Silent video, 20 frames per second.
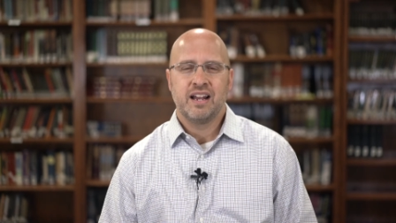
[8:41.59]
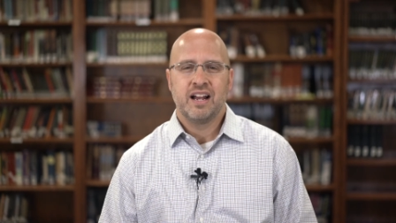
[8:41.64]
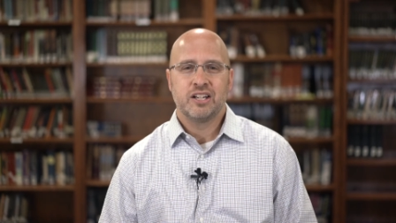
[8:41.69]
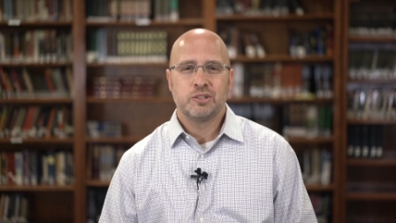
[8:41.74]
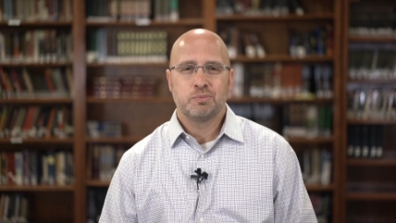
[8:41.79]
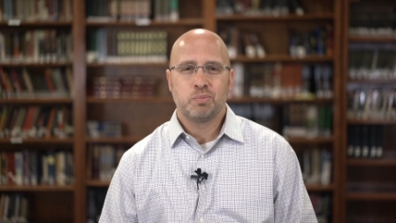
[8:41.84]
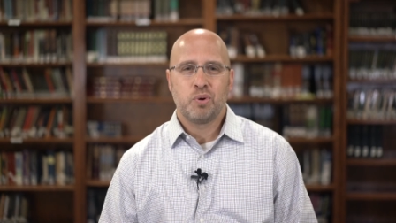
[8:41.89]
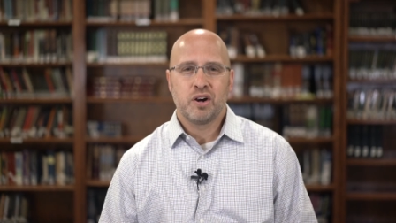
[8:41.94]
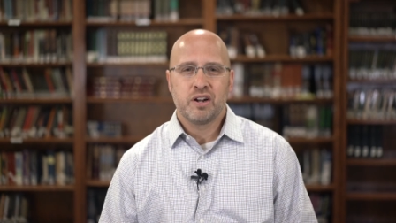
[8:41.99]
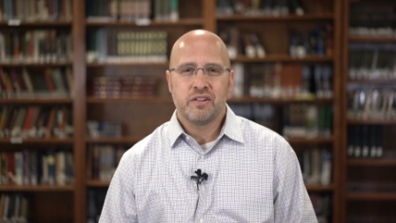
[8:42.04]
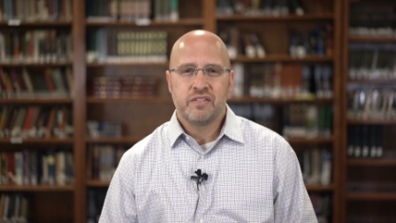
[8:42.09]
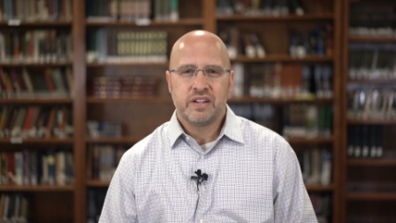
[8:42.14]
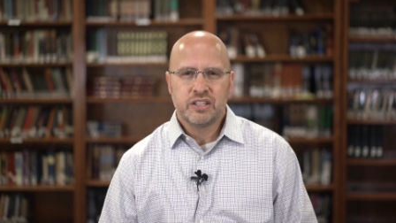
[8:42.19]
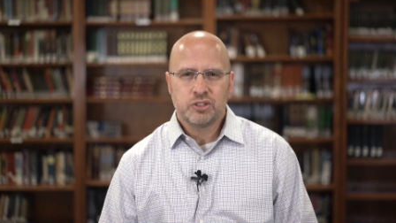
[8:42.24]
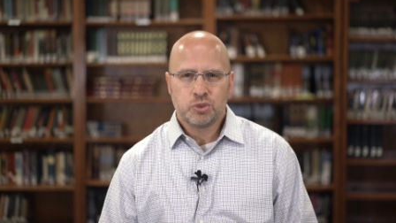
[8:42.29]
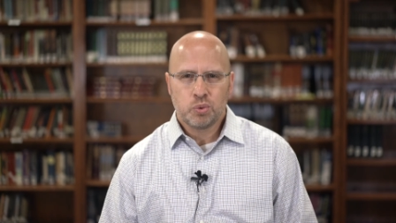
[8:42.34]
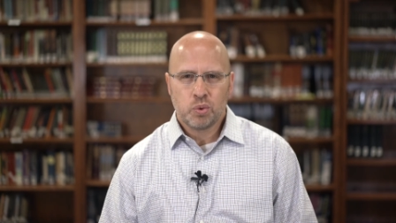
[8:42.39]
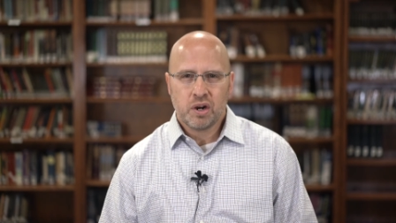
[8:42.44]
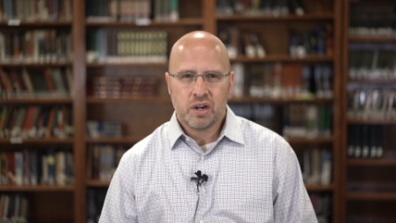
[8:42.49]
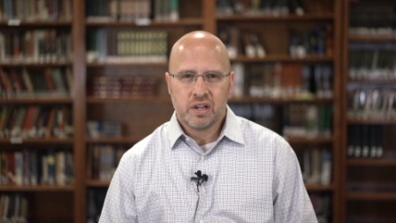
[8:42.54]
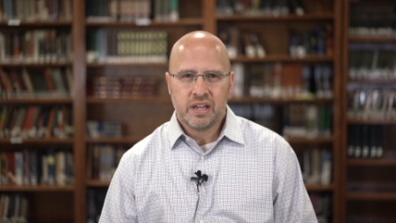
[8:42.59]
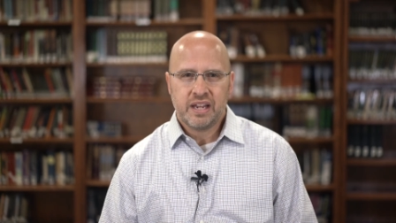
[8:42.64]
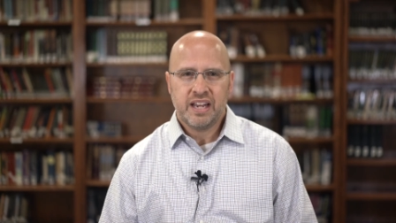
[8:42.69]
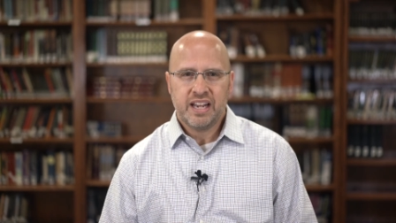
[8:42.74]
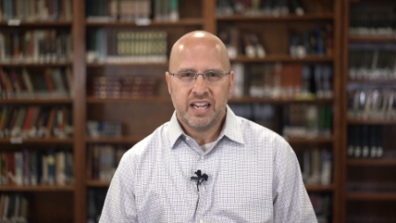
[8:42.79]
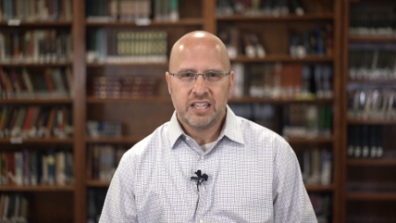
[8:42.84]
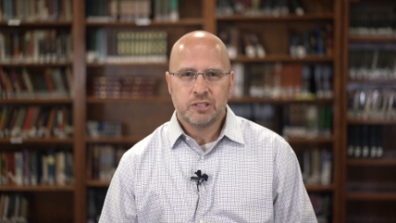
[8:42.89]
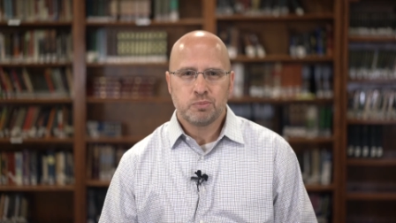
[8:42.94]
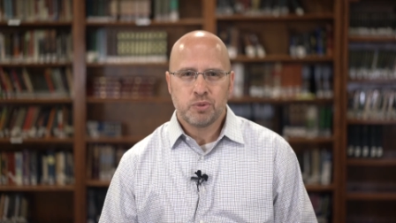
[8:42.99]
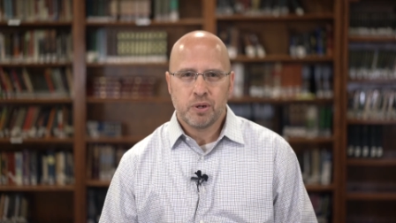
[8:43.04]
as part of His work,
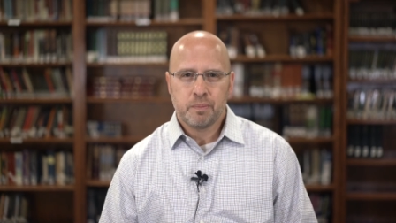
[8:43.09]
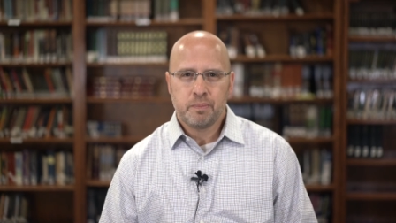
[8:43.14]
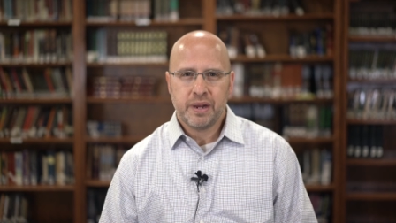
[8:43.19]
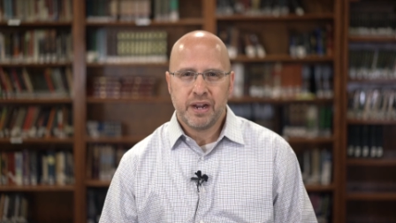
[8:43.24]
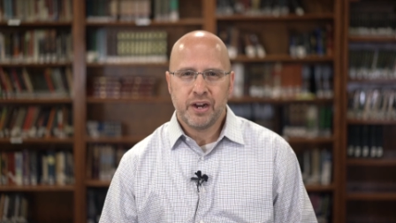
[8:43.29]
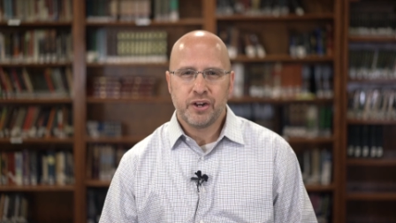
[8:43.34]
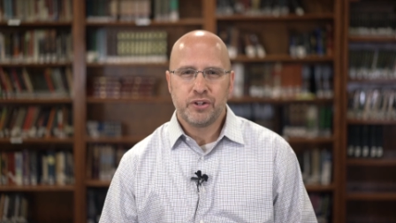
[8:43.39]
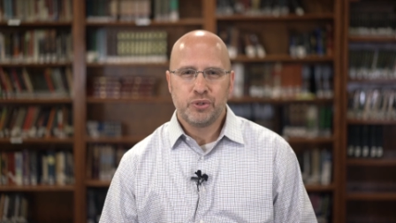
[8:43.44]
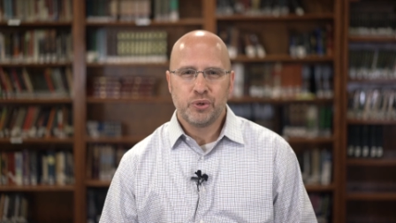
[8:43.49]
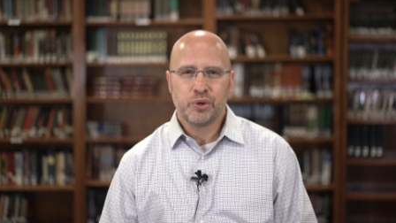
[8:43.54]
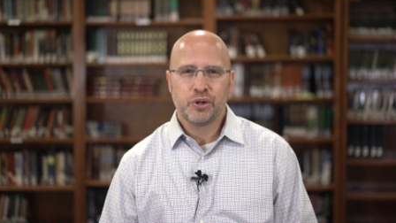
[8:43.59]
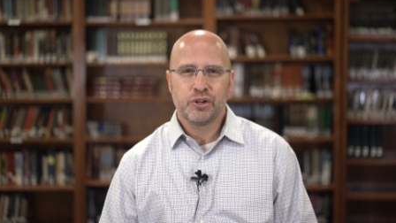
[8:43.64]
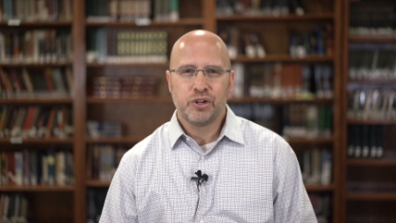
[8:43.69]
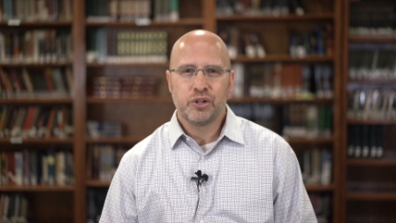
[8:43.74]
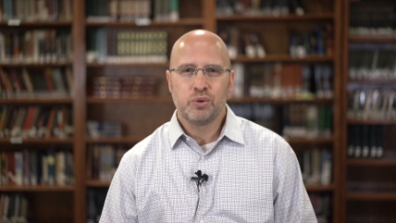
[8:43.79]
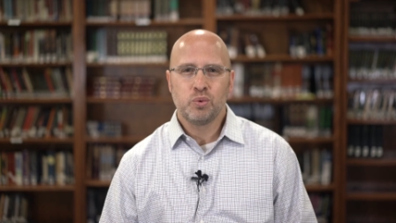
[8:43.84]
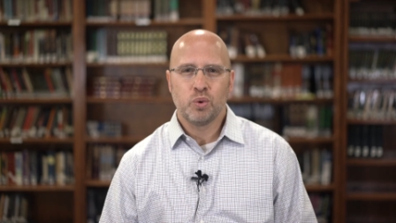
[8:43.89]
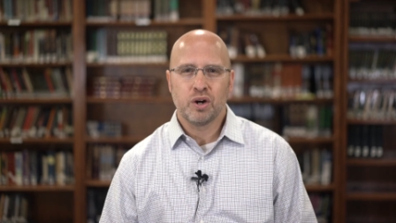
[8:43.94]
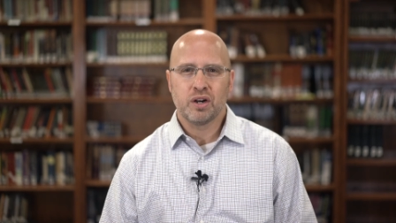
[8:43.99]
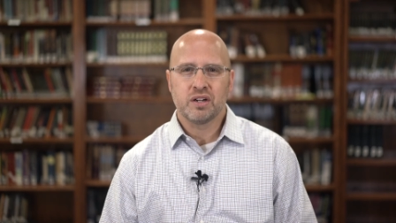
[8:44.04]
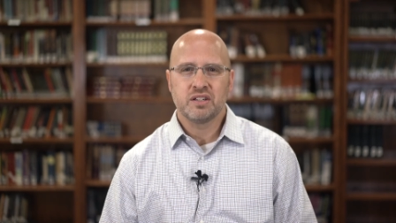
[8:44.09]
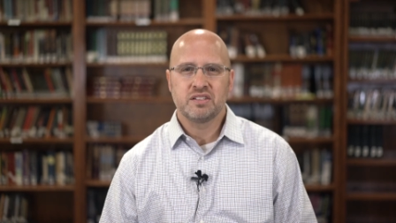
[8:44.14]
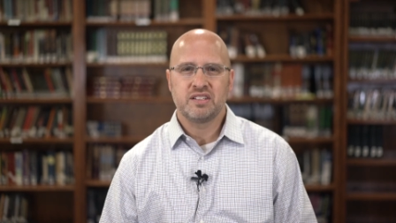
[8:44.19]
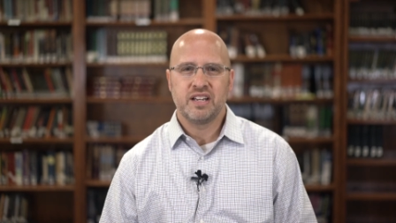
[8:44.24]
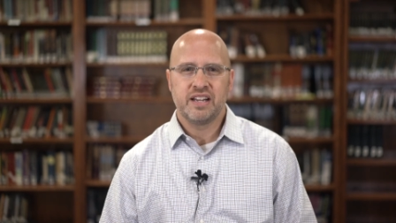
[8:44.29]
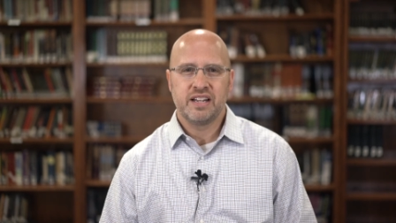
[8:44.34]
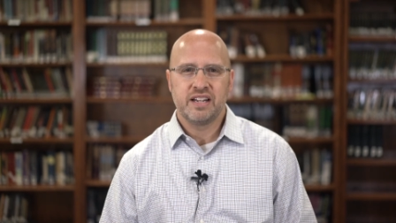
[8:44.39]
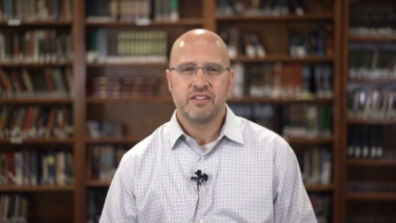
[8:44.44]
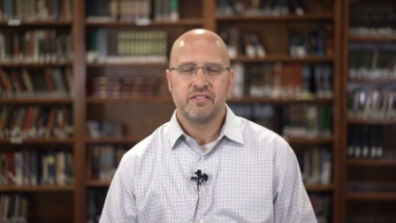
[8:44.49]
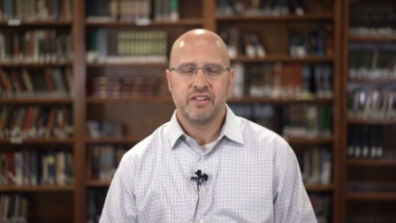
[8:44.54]
He's prepared your good works
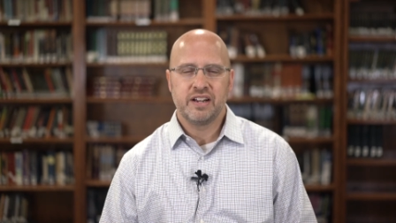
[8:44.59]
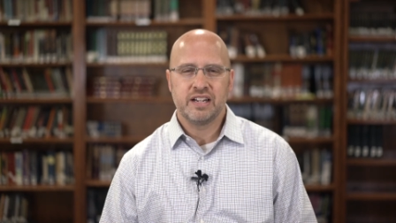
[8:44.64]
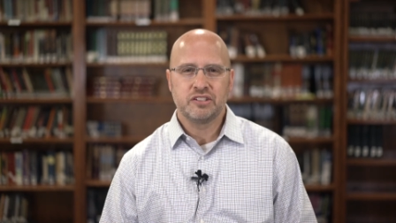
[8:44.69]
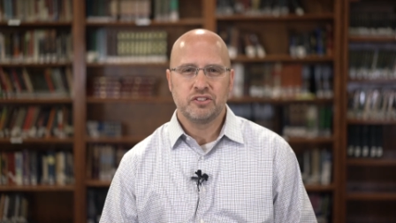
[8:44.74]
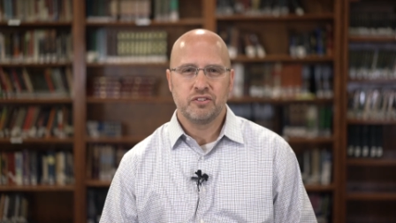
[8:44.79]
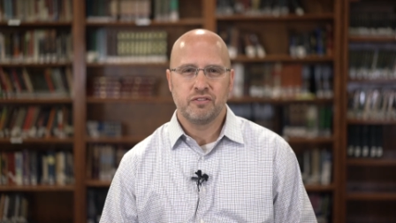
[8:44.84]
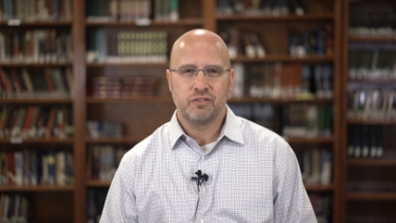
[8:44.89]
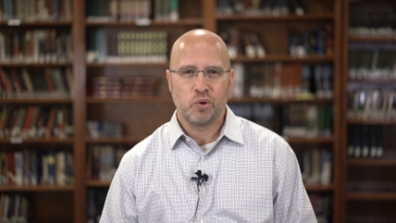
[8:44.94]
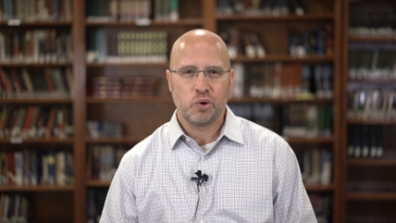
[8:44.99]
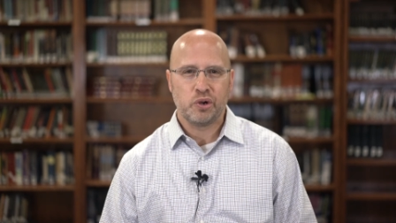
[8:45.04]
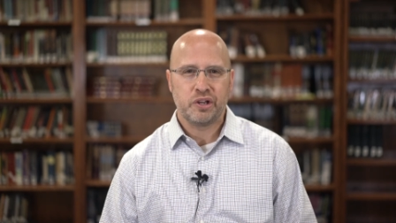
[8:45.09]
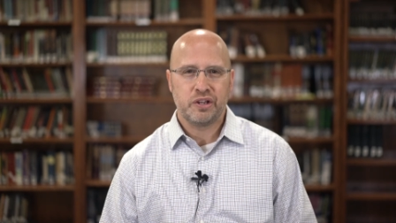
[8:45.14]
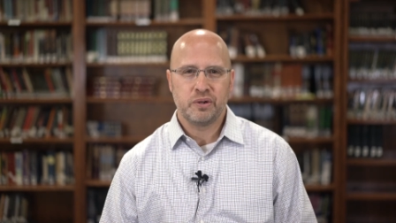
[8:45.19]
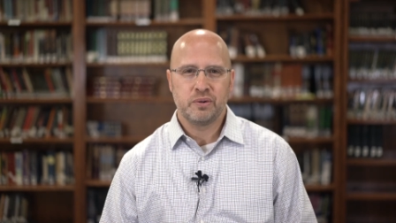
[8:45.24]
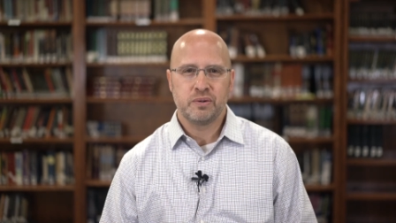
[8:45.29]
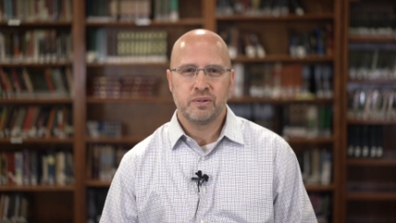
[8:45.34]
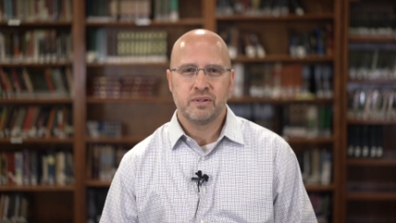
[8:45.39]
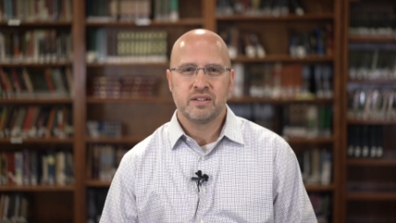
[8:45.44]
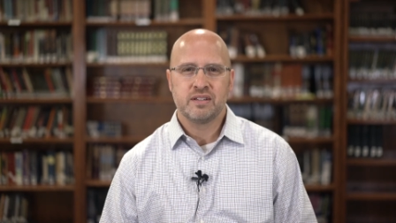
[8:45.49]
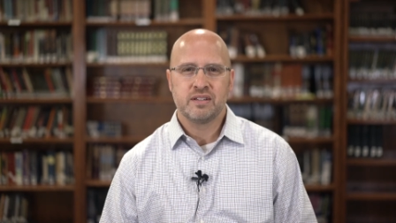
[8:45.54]
in advance for you.